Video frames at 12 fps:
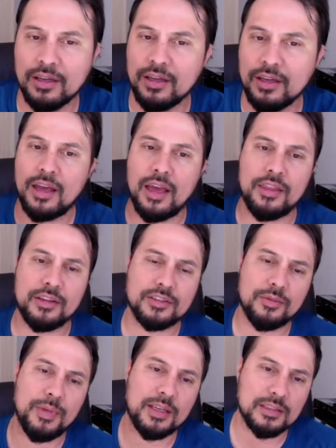it's a
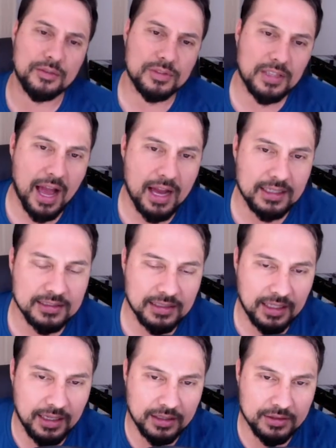mix of stocks,
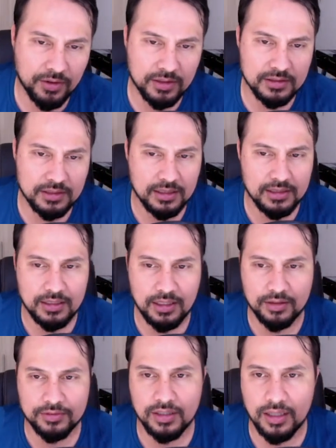index funds,
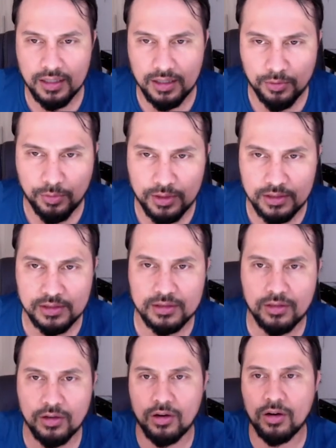ETFs, and then REITs
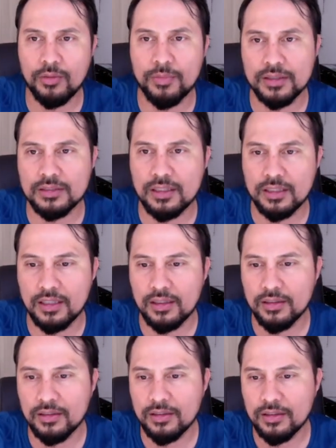all mixed in here.
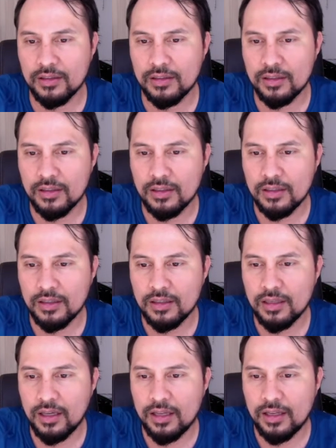
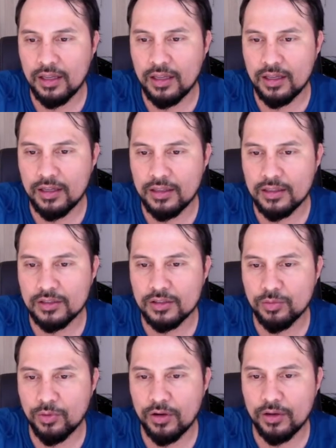And then this is
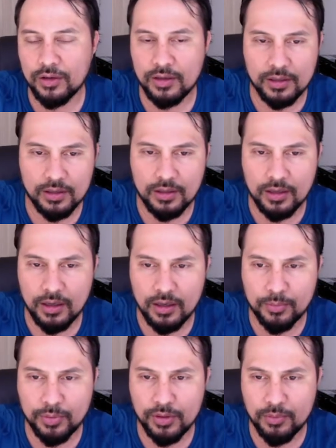where
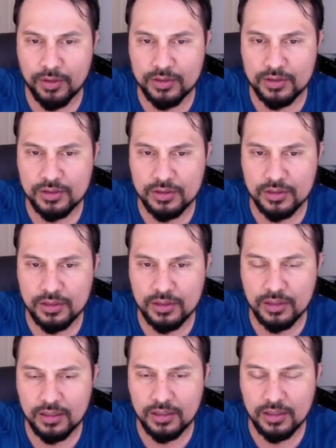pretty much
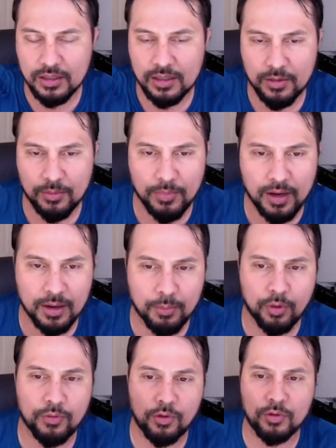my
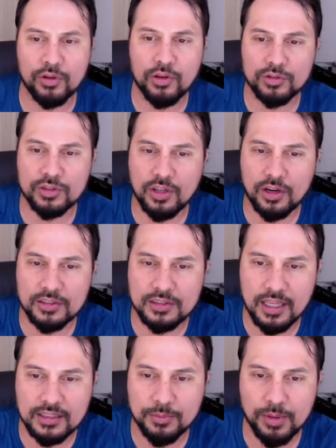portfolio starts,
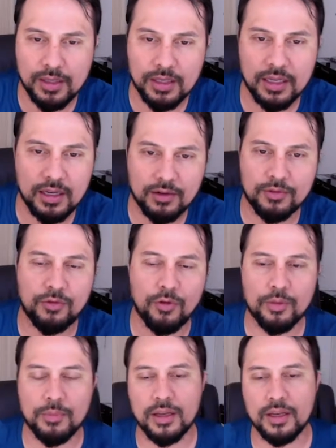that's been here for a
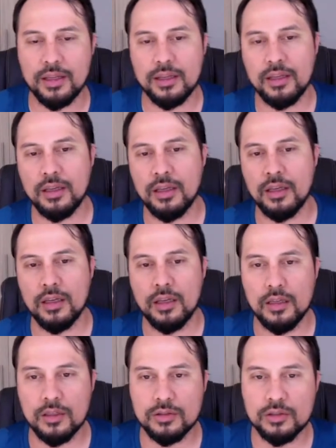minute.
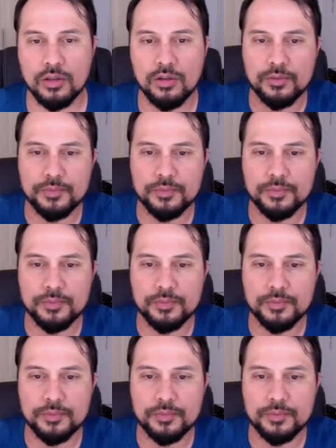So